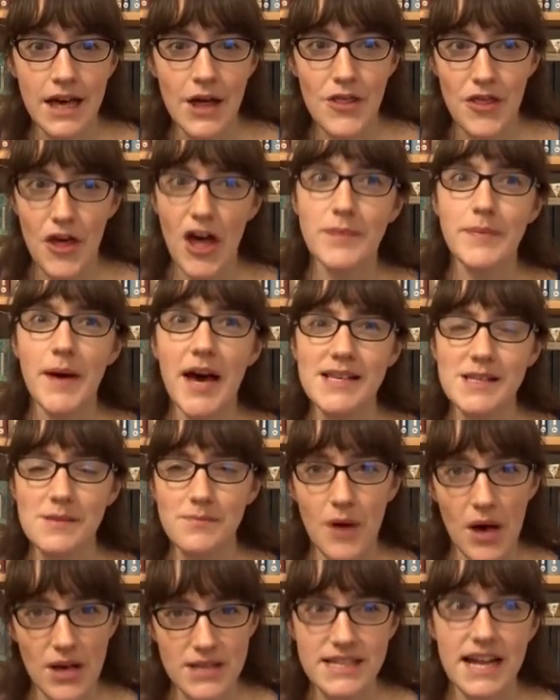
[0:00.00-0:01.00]
third person
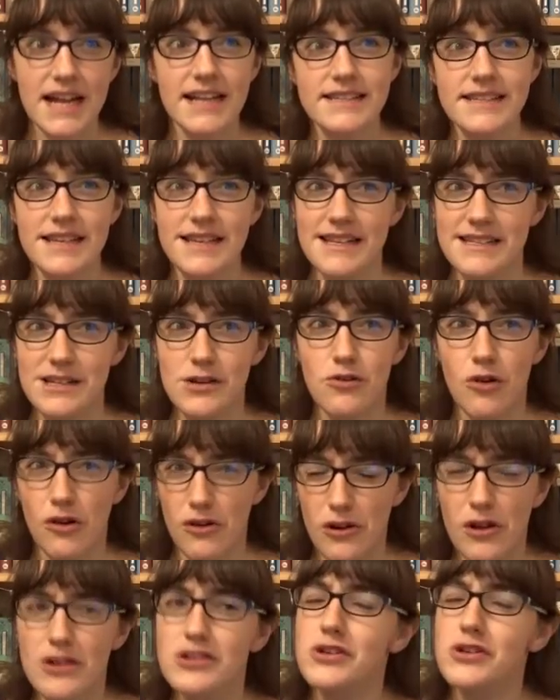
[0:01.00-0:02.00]
past tense and is a
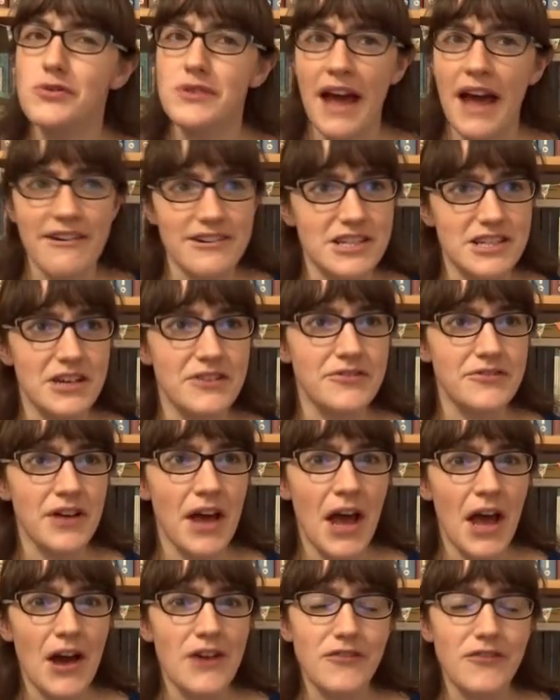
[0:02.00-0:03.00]
chronological narrative
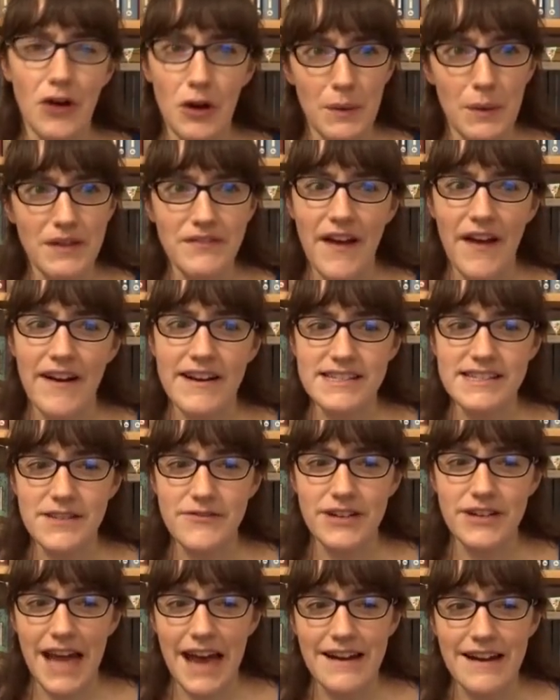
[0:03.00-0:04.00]
following various
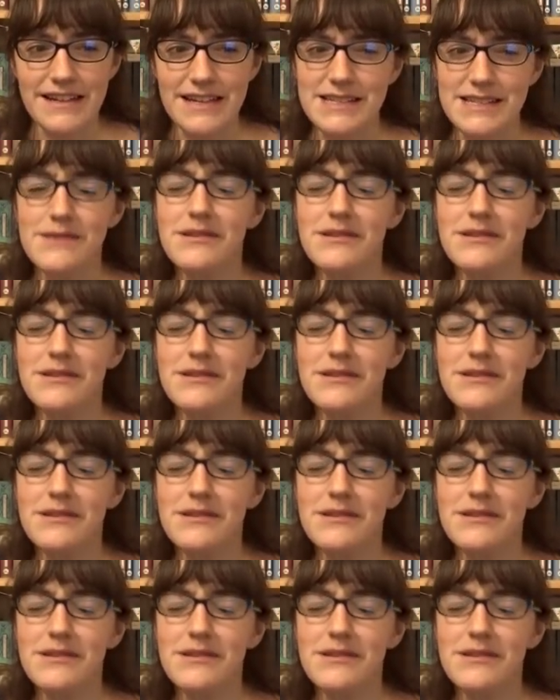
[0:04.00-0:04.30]
different characters,